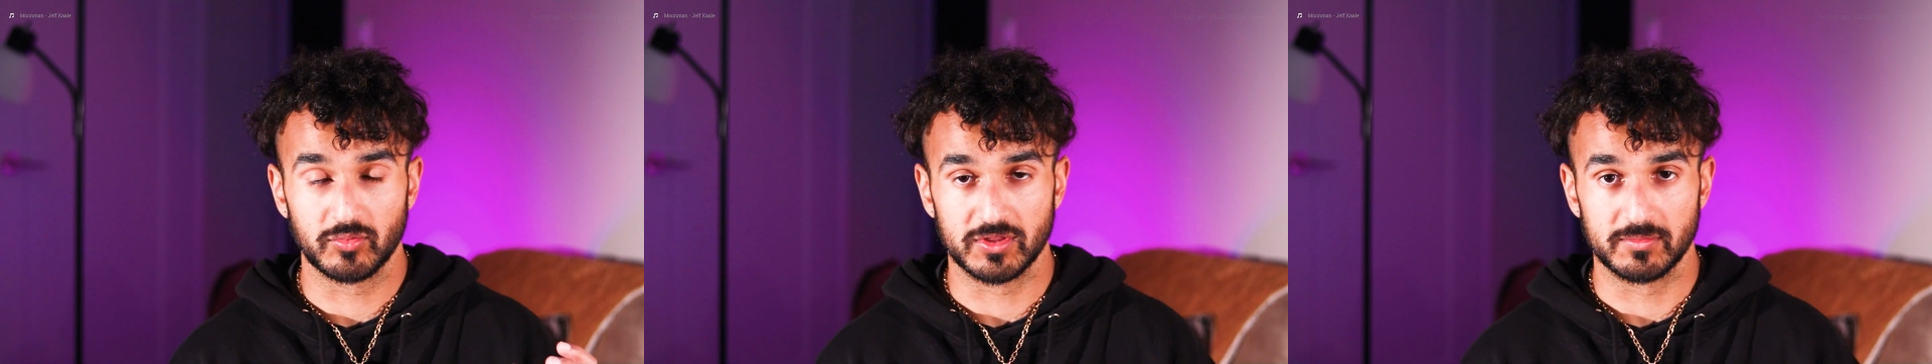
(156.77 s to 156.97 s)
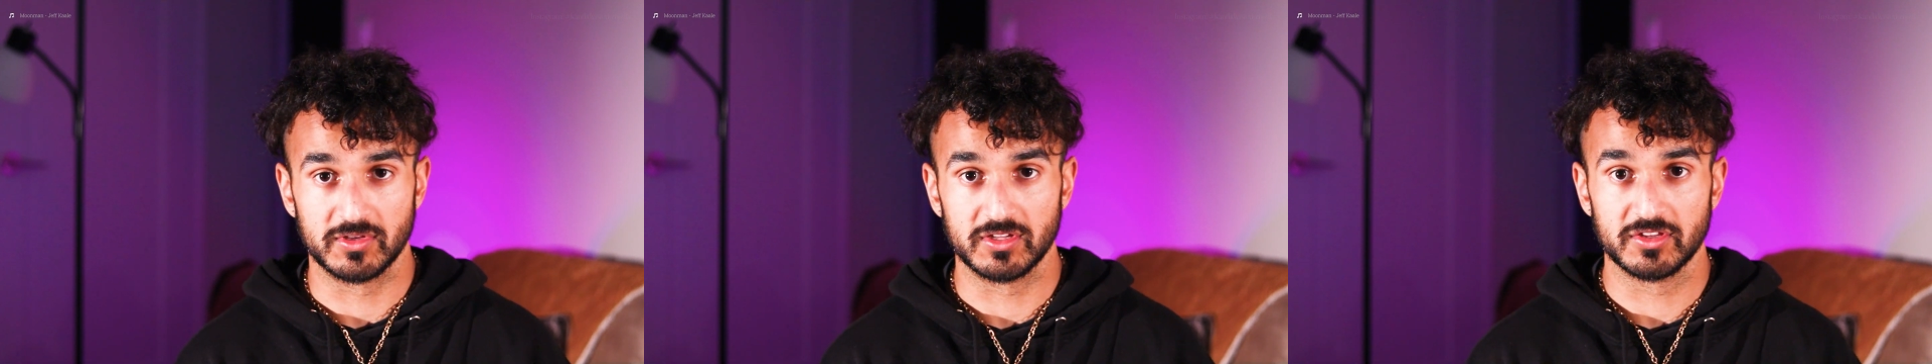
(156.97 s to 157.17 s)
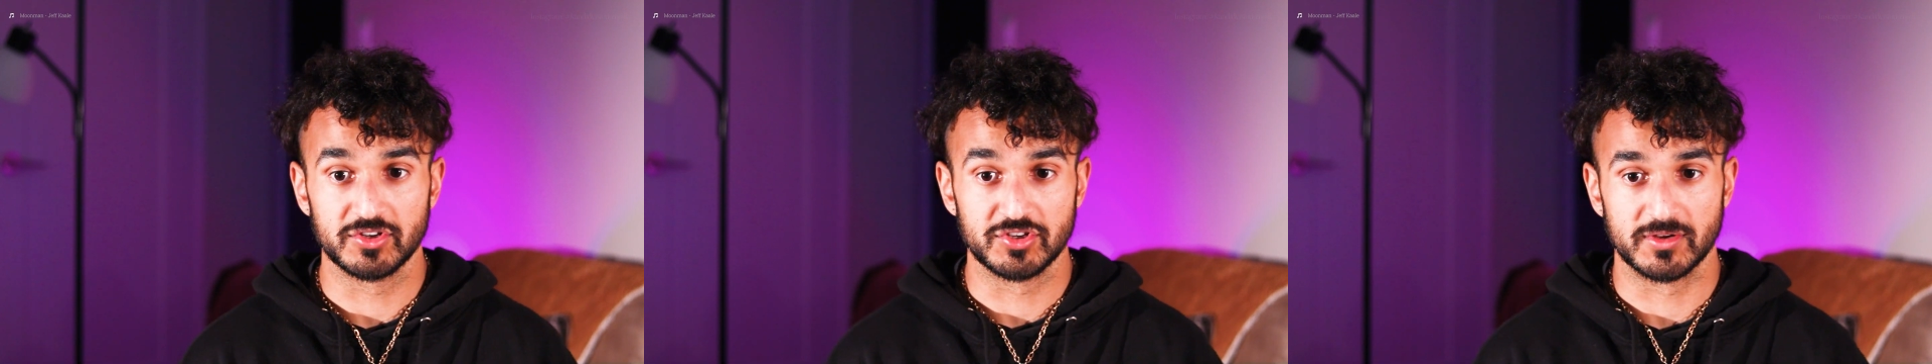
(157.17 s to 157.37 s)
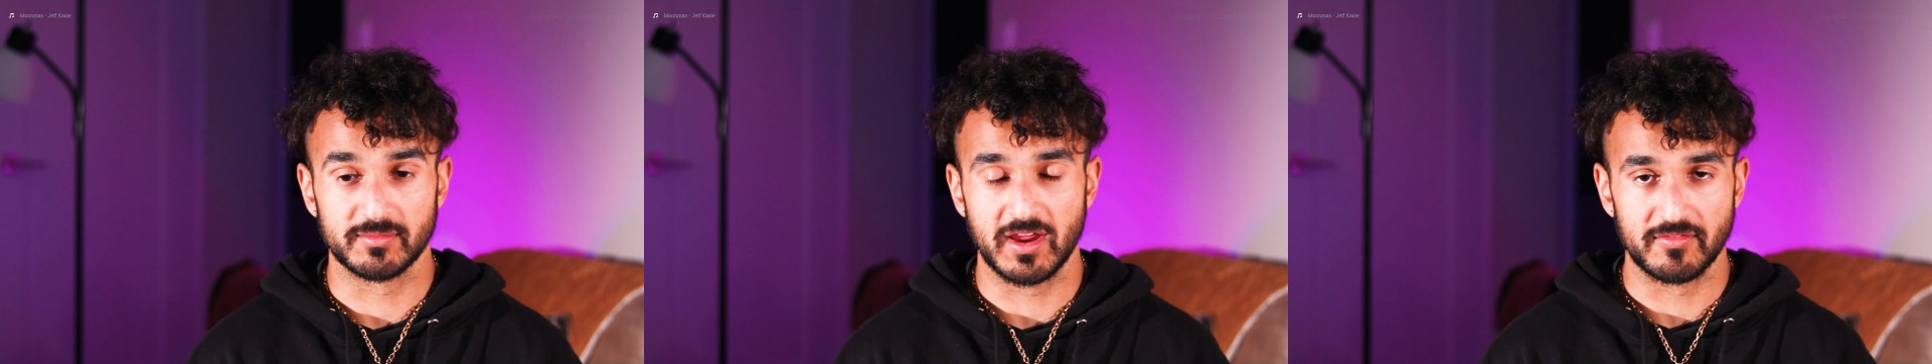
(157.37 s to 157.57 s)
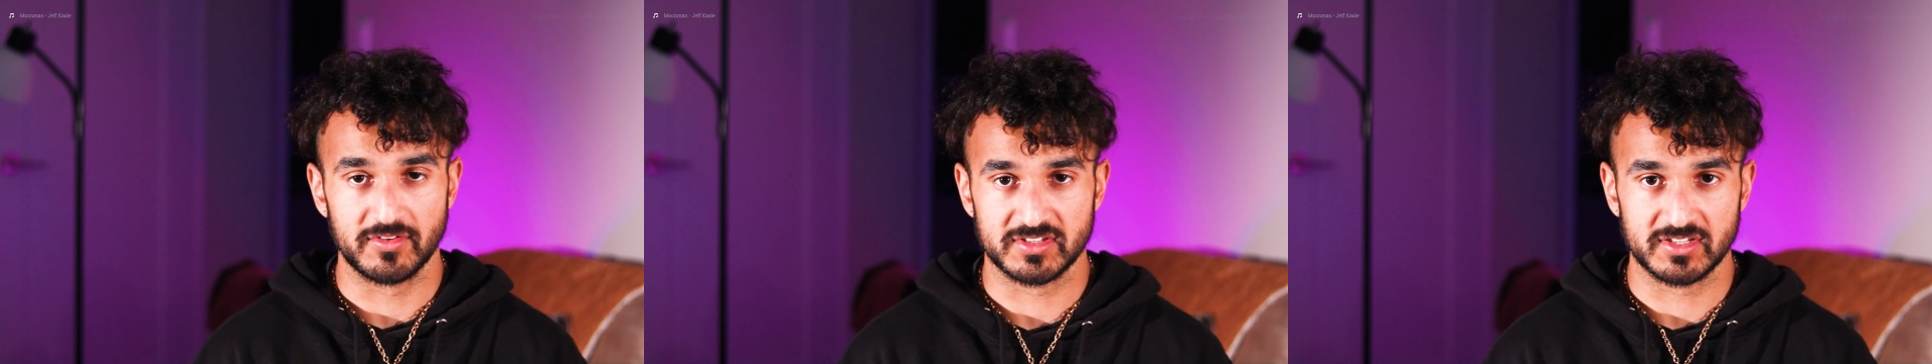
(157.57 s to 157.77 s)
with me to the gym
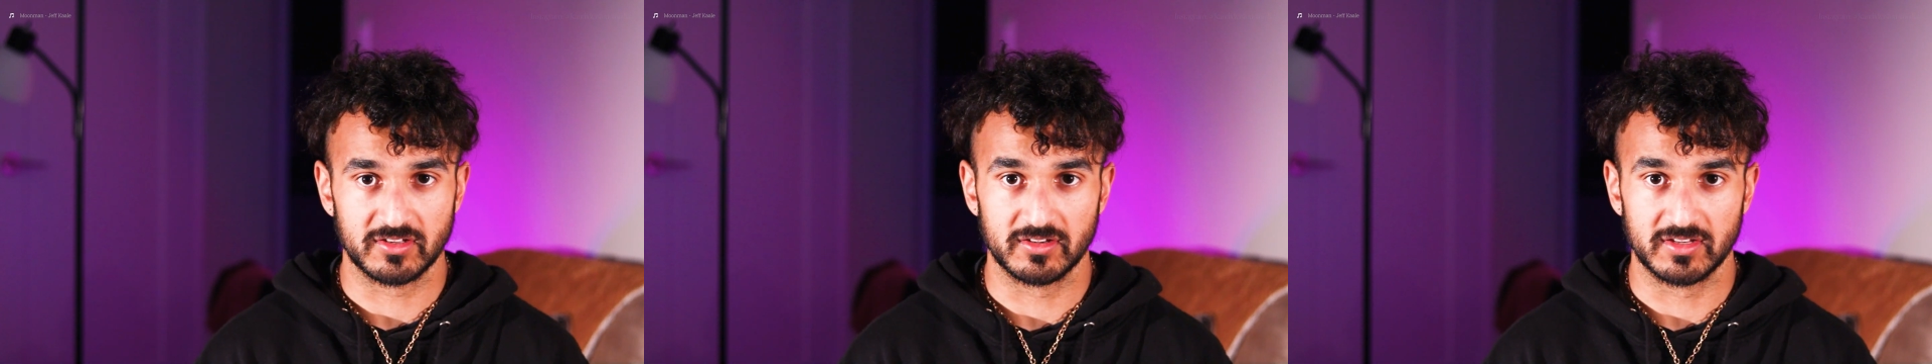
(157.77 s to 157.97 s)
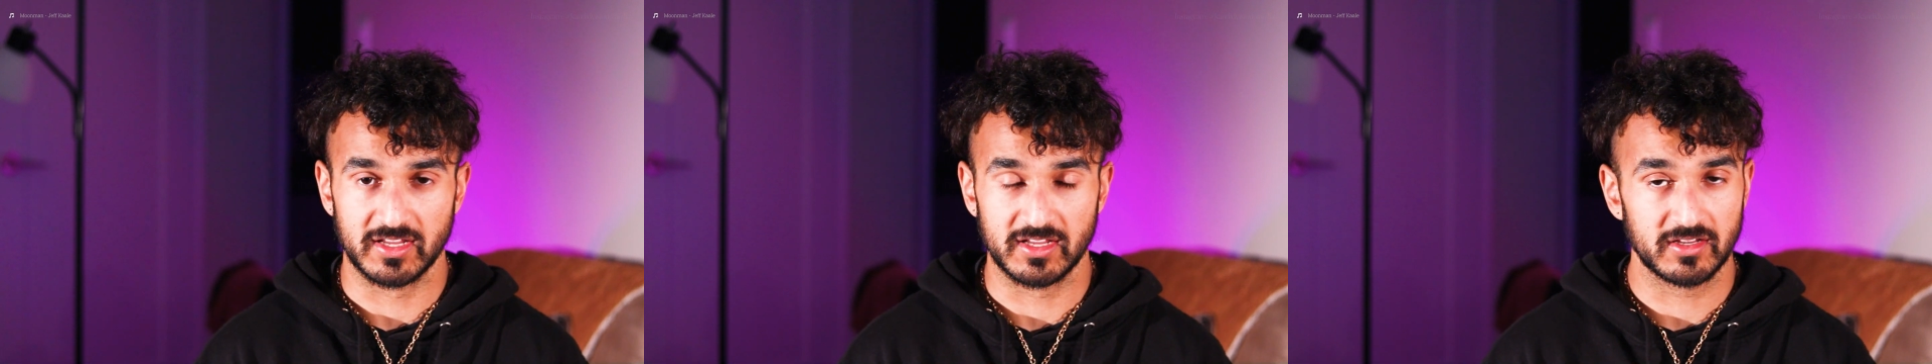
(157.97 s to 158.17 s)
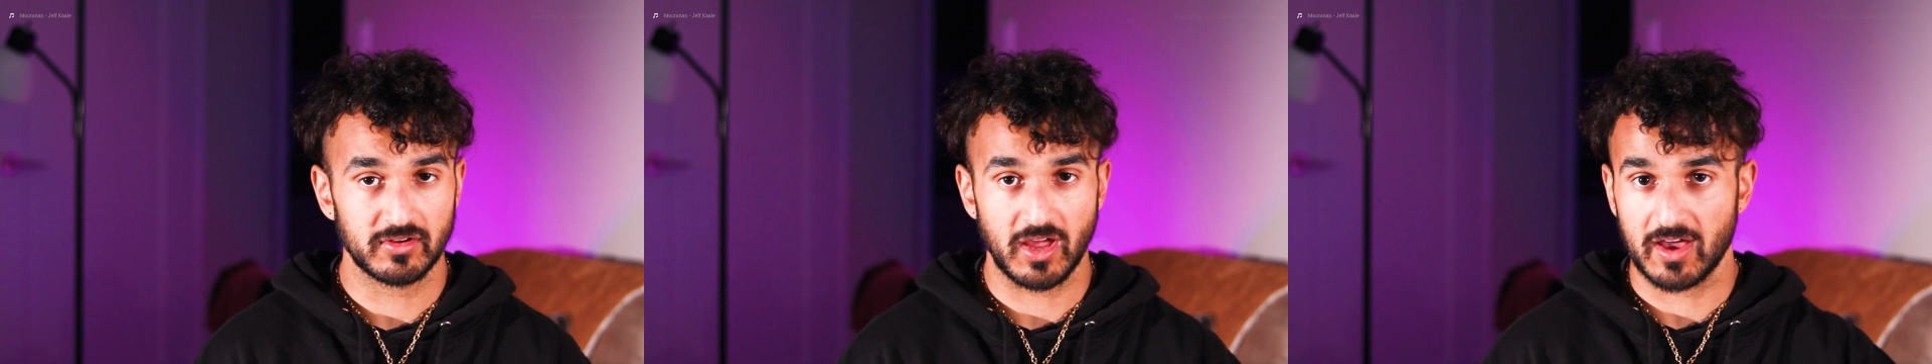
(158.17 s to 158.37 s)
every single day.